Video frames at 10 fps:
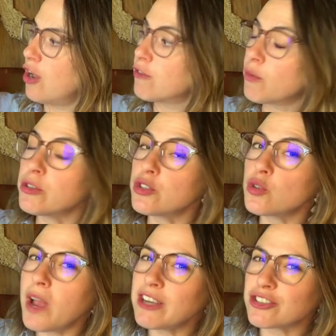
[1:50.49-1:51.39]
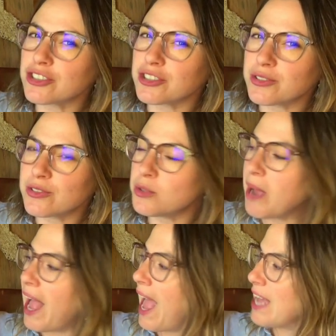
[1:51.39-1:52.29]
for treasures to
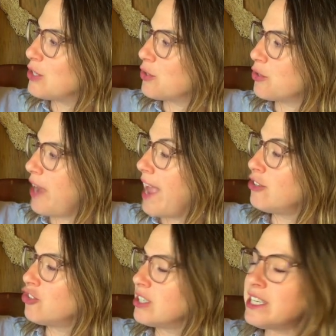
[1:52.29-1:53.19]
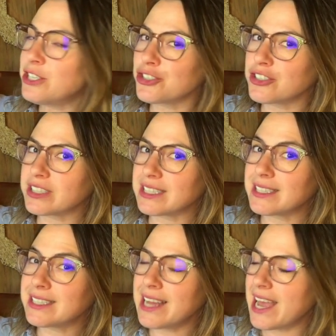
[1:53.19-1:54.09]
add to her engineer's
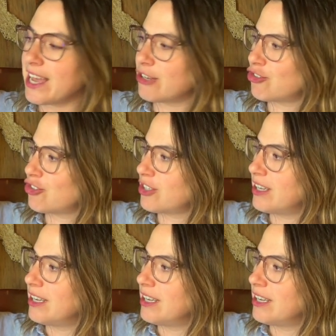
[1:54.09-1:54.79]
stash.